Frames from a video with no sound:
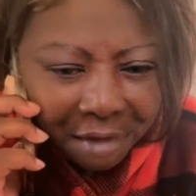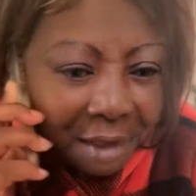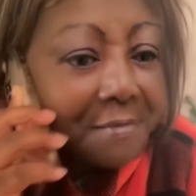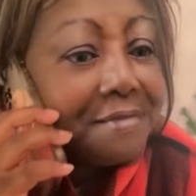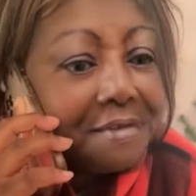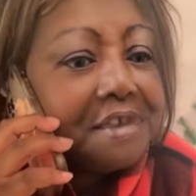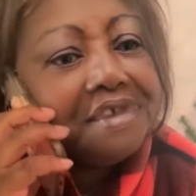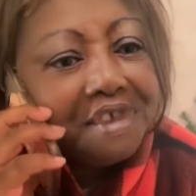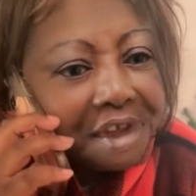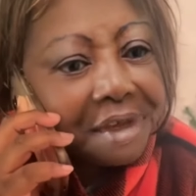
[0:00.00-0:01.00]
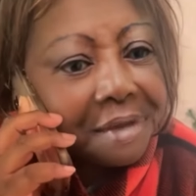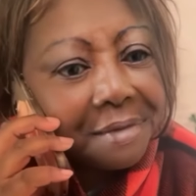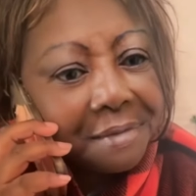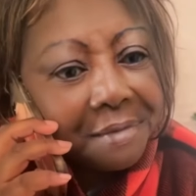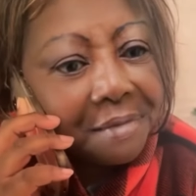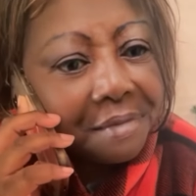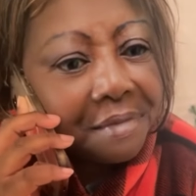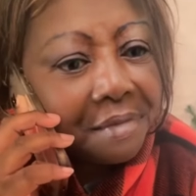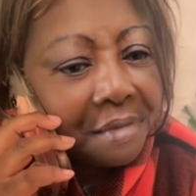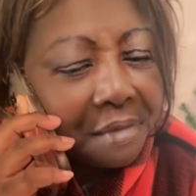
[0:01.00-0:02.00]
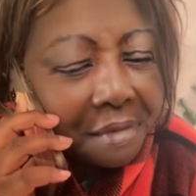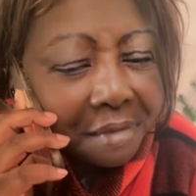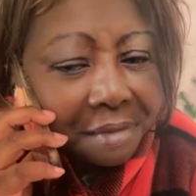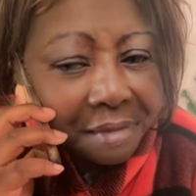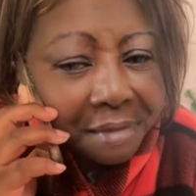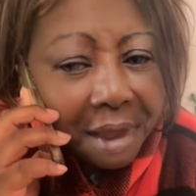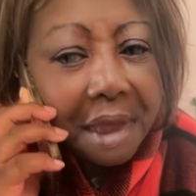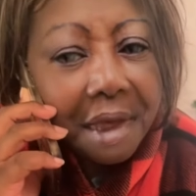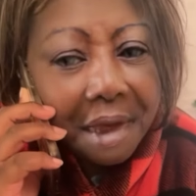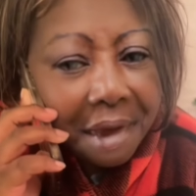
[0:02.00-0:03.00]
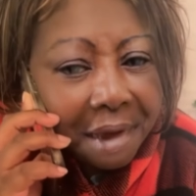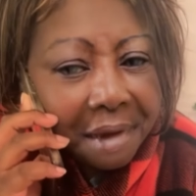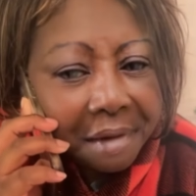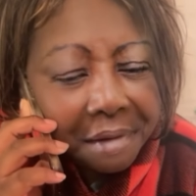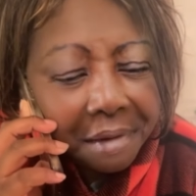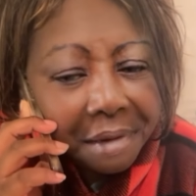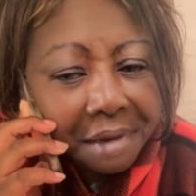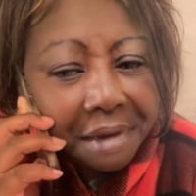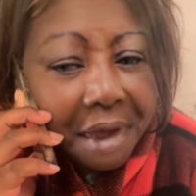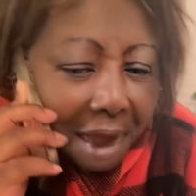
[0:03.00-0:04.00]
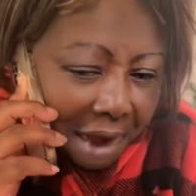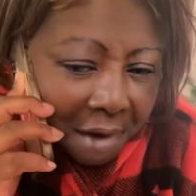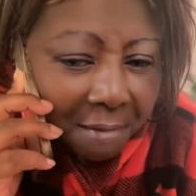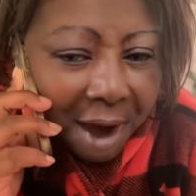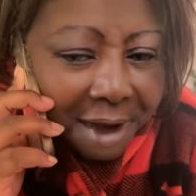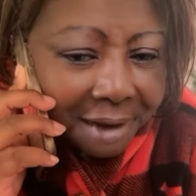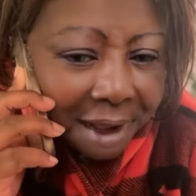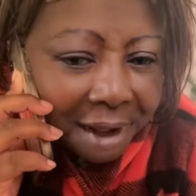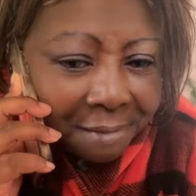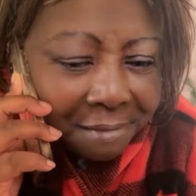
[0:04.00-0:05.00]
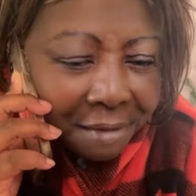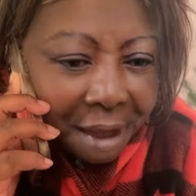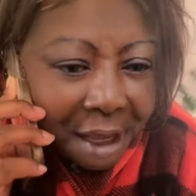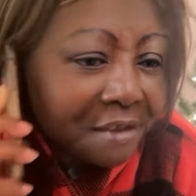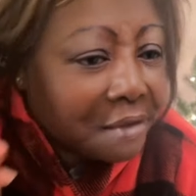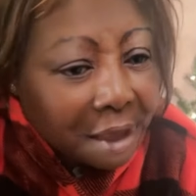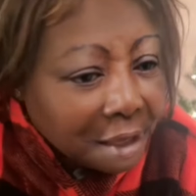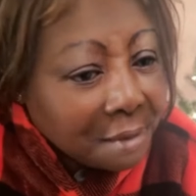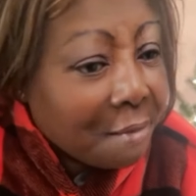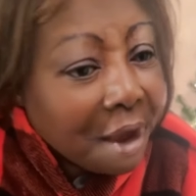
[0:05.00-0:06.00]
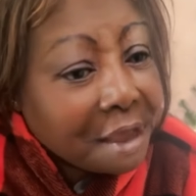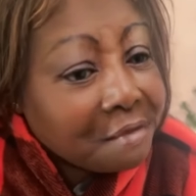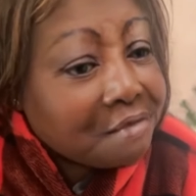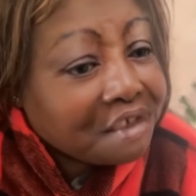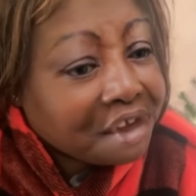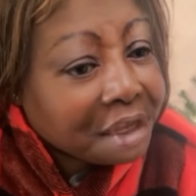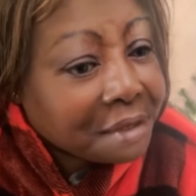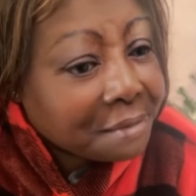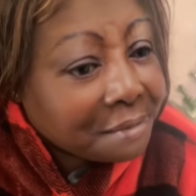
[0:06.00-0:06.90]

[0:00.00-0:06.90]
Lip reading: gifts this year. Uh-huh. All right, now. He say he ain't bringing you shit.